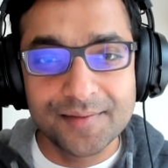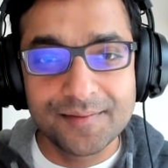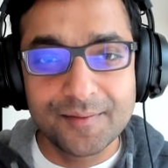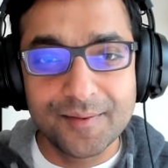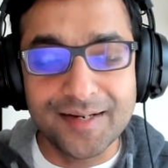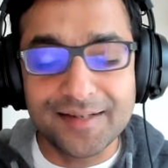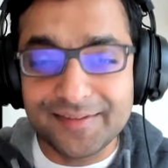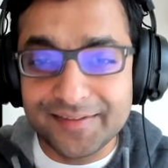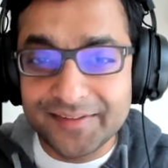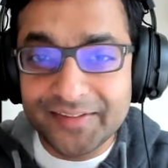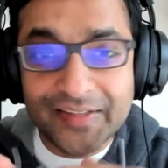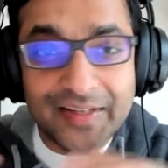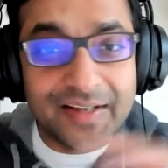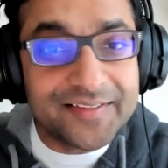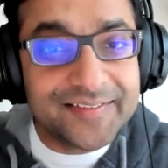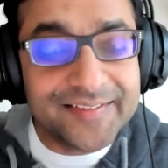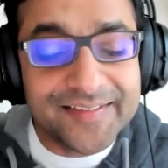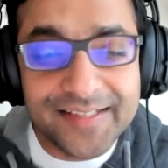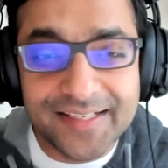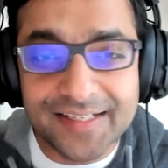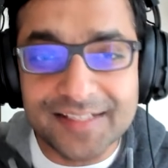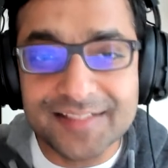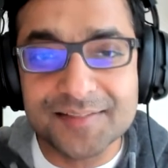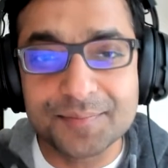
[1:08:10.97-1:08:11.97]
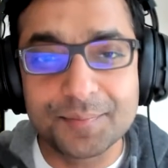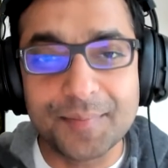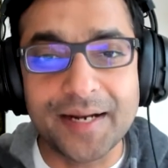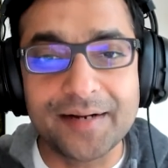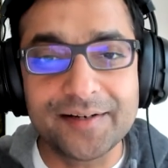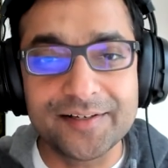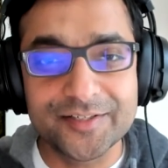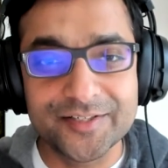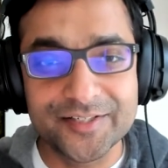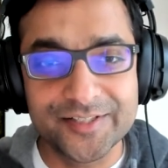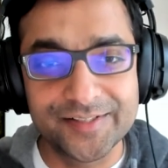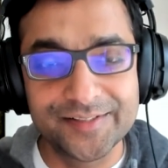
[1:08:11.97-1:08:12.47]
right nothing else
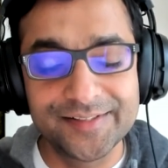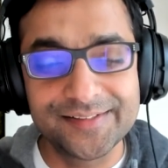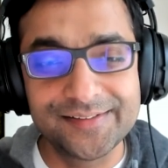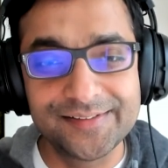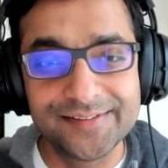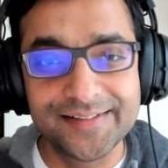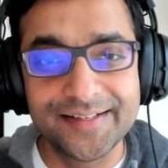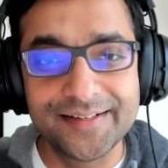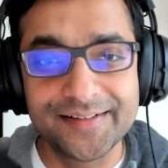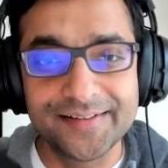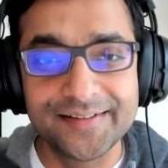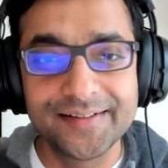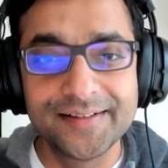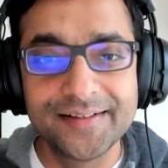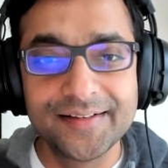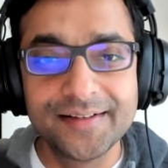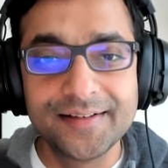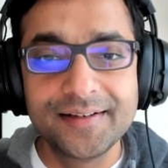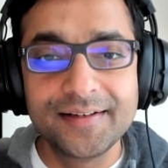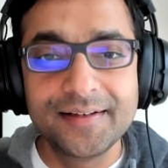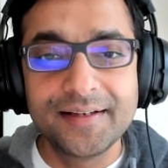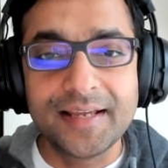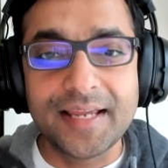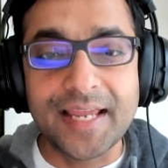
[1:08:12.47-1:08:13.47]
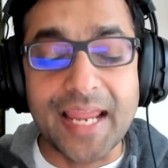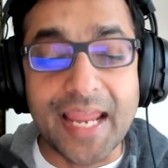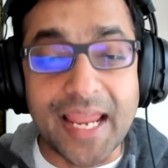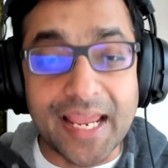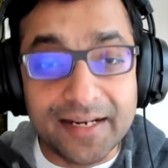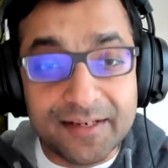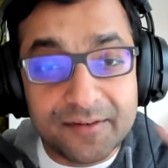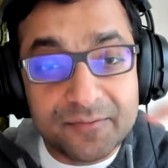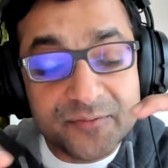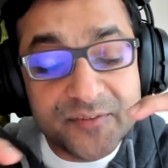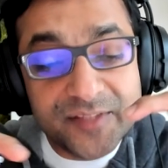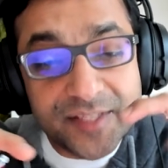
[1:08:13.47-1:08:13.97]
matters until then
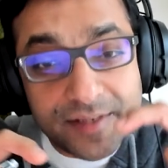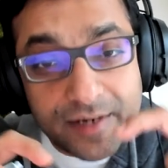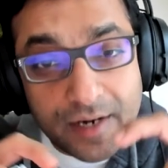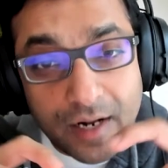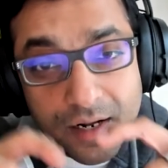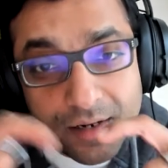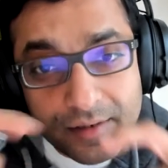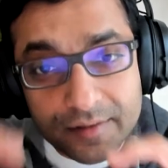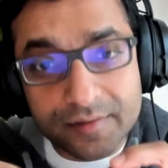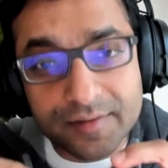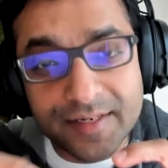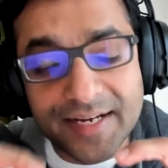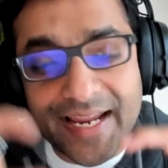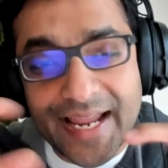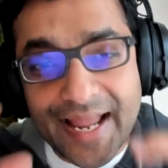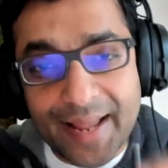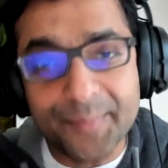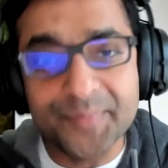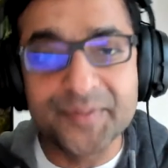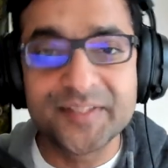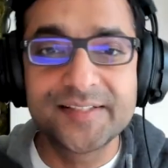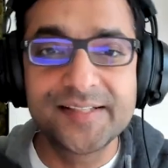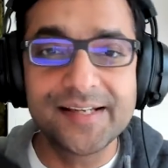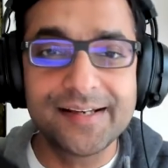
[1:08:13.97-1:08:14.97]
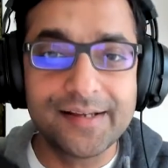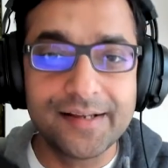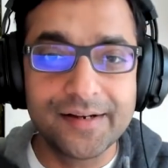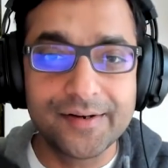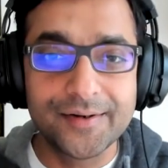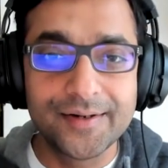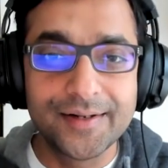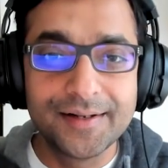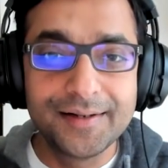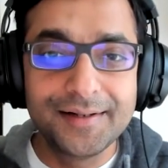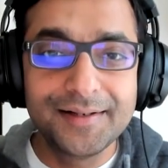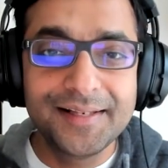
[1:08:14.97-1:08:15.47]
and if there are gaps
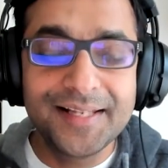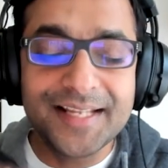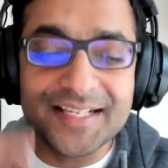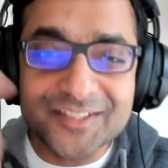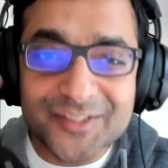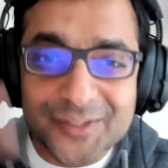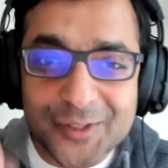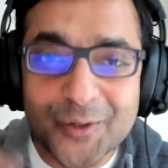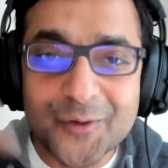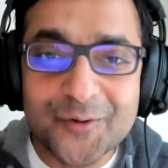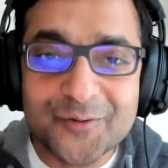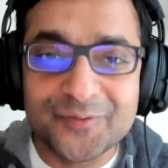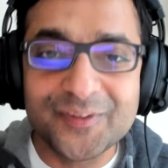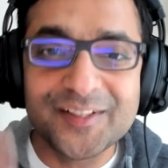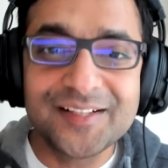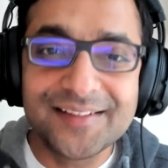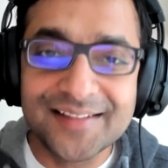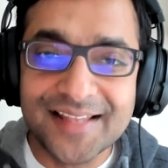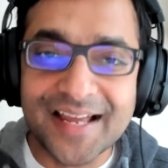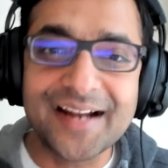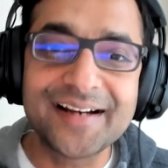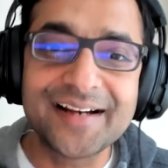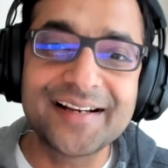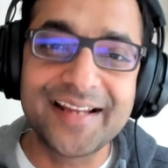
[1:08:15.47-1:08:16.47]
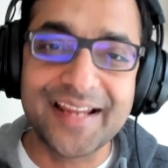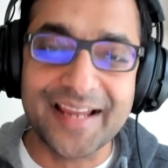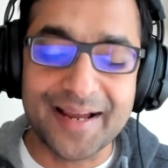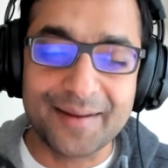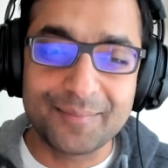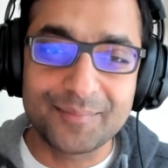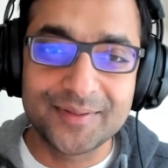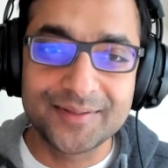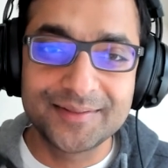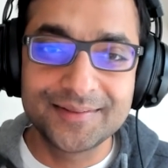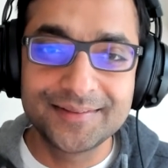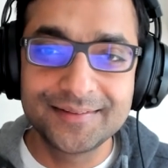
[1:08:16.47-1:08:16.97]
there let's go fill that
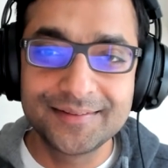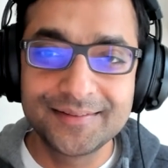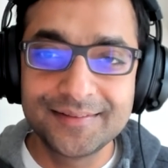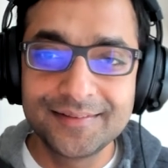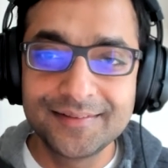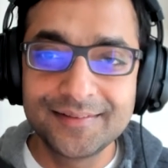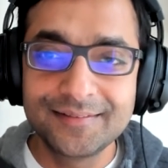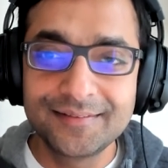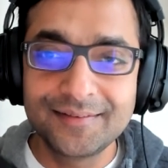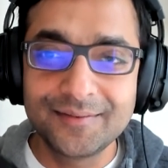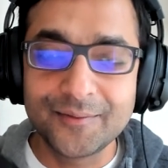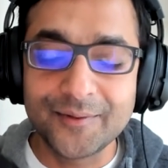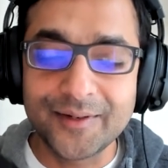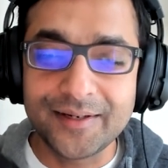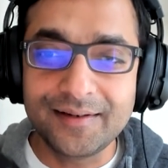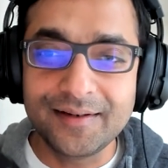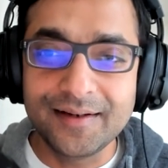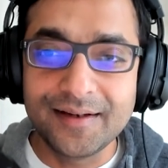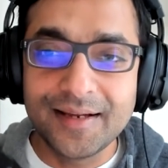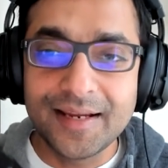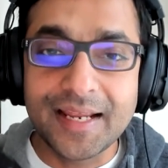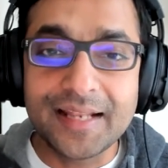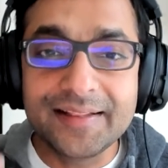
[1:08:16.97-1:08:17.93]
gap right?